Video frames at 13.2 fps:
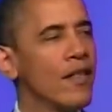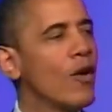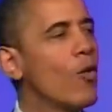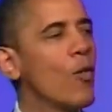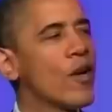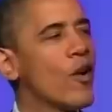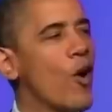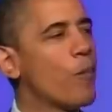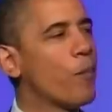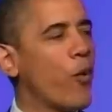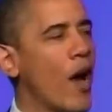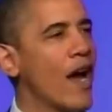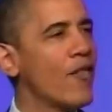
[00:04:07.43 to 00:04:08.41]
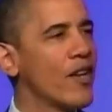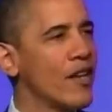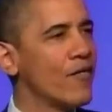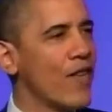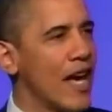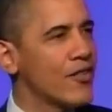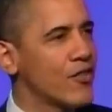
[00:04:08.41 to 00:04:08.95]
there were no private
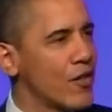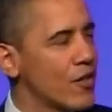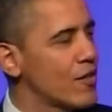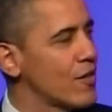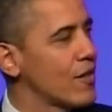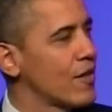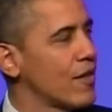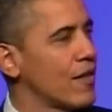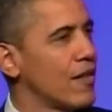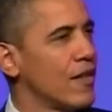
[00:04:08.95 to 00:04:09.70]
investors or